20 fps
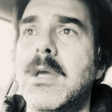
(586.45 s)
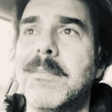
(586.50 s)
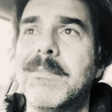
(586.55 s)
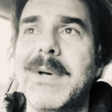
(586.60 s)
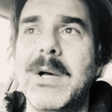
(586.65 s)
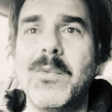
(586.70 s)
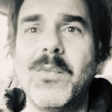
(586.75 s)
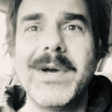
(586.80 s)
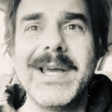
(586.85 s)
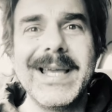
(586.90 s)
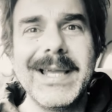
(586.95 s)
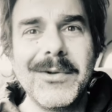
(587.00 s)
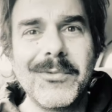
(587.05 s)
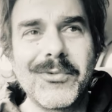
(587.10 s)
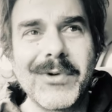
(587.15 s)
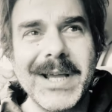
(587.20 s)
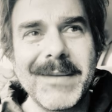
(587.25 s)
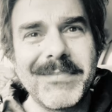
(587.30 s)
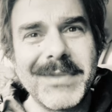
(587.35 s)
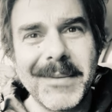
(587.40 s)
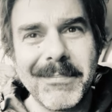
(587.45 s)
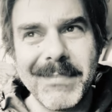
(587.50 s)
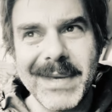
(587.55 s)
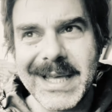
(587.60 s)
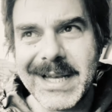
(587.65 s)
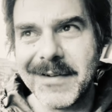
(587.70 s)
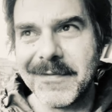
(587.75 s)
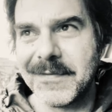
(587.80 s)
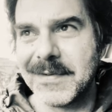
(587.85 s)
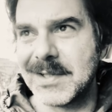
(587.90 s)
But we reap the
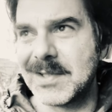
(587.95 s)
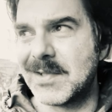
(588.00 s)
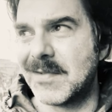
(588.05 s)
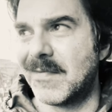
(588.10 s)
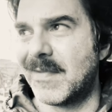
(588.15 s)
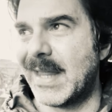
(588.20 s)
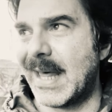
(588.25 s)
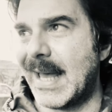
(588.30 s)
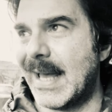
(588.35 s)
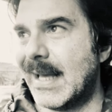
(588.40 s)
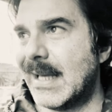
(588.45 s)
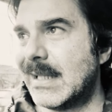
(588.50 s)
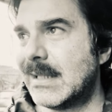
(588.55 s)
benefits of that.